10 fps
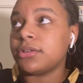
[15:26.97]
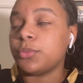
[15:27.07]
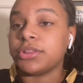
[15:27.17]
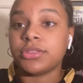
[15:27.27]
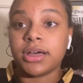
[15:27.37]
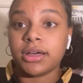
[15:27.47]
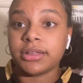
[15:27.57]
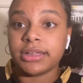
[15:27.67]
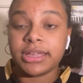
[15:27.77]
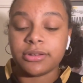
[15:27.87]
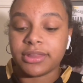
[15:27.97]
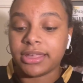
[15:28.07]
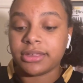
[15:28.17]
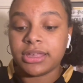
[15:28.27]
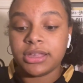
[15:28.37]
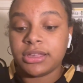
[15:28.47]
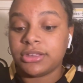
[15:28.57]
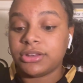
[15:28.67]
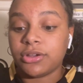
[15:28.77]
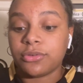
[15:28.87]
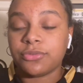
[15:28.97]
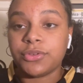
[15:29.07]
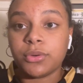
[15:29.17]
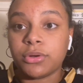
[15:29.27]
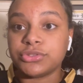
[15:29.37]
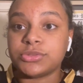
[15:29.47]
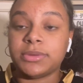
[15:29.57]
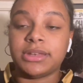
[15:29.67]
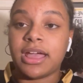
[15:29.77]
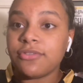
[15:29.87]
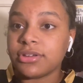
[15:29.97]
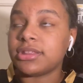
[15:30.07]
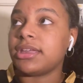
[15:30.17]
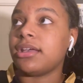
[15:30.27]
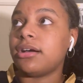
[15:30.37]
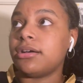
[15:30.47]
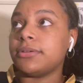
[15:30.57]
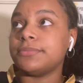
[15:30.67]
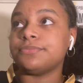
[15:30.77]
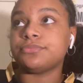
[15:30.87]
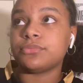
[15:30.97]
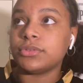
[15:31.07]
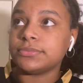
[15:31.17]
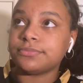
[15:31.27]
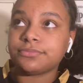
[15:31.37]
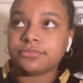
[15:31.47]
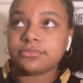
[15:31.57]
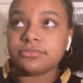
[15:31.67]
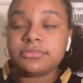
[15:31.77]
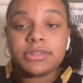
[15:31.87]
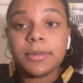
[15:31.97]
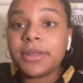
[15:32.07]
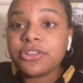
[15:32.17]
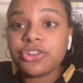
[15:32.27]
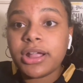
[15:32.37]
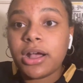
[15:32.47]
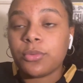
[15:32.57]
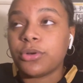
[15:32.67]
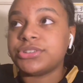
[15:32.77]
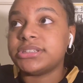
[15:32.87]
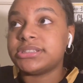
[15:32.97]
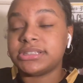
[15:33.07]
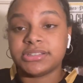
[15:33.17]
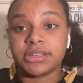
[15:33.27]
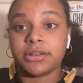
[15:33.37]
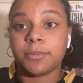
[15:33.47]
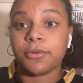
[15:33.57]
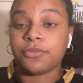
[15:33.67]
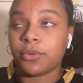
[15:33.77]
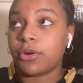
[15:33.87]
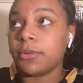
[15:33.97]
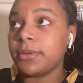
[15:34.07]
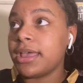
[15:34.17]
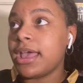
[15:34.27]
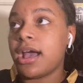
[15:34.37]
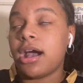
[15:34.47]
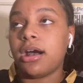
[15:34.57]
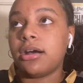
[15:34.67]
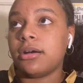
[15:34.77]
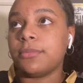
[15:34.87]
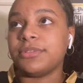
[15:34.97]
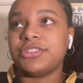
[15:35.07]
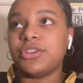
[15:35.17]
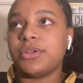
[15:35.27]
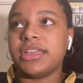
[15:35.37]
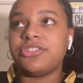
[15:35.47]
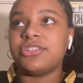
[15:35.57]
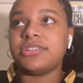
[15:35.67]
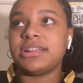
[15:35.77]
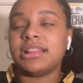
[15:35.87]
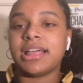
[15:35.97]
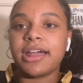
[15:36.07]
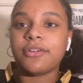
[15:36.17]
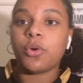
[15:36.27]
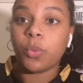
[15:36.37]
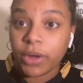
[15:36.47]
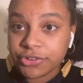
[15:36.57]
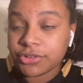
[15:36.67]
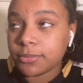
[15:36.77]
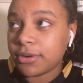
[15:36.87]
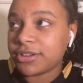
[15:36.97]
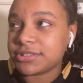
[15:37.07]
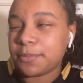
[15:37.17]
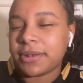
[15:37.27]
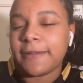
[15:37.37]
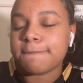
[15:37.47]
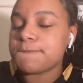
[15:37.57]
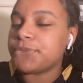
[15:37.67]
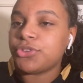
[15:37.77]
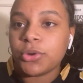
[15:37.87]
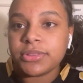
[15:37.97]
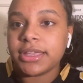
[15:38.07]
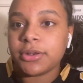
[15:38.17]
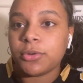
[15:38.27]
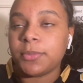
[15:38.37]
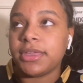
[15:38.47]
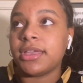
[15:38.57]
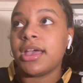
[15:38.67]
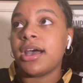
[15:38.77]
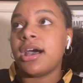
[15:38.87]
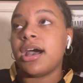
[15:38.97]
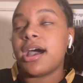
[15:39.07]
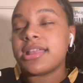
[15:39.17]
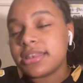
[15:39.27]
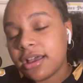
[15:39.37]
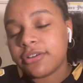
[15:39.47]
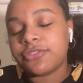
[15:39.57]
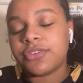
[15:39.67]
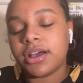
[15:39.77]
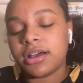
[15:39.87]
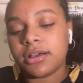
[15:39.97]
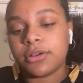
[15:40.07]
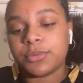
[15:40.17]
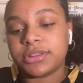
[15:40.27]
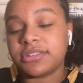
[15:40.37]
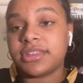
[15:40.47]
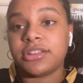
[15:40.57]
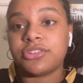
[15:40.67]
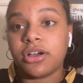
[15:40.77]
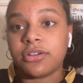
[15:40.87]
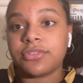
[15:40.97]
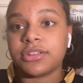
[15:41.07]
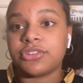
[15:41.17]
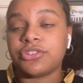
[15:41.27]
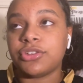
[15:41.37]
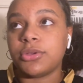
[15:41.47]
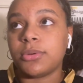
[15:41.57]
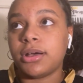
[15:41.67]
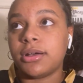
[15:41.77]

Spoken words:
with, again, like, field goals mean everything. I'm not sure how Rosas is going to perform. So it's just a lot of question marks, but I don't think it'll be enough with the Saints offense to,